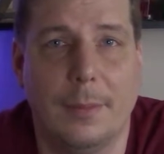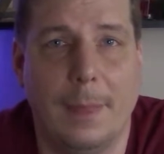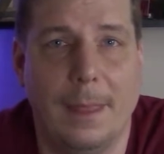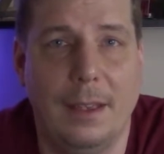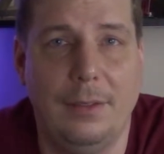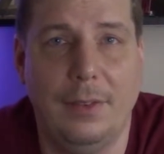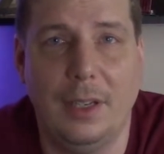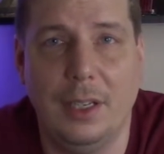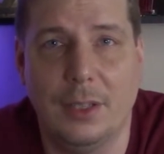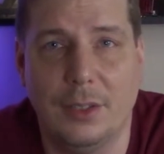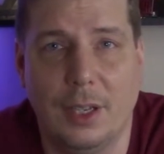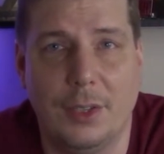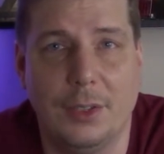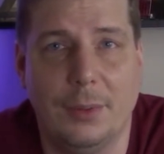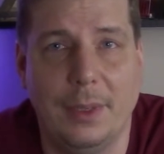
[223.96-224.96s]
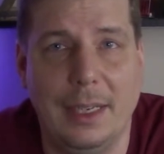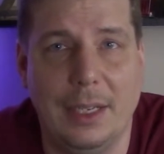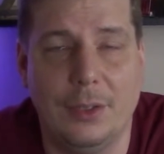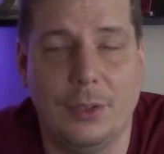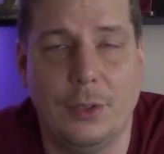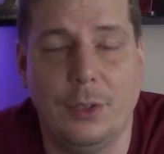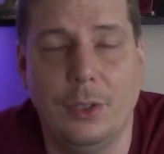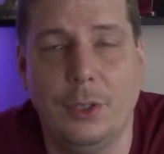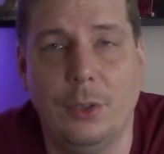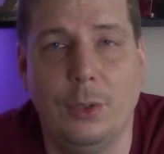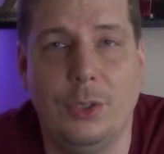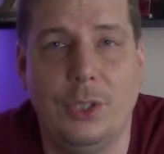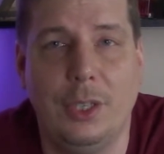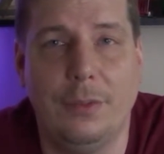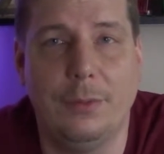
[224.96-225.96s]
NVIDIA has also announced their new
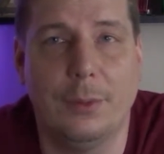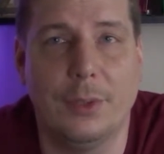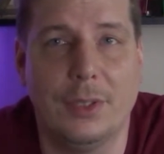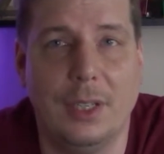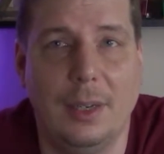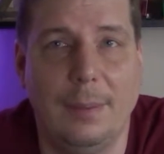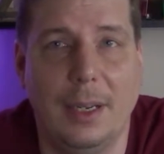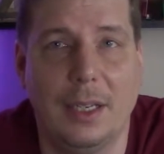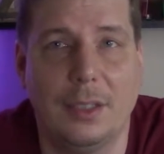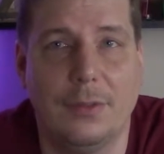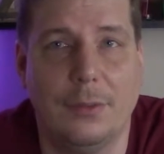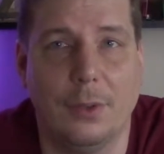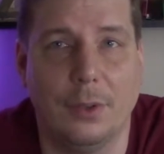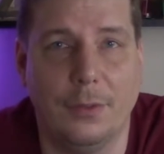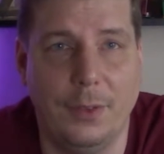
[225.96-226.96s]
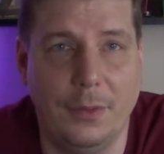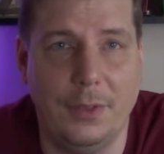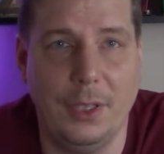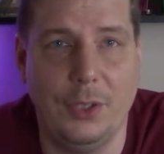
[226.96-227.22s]
GeForce MX 450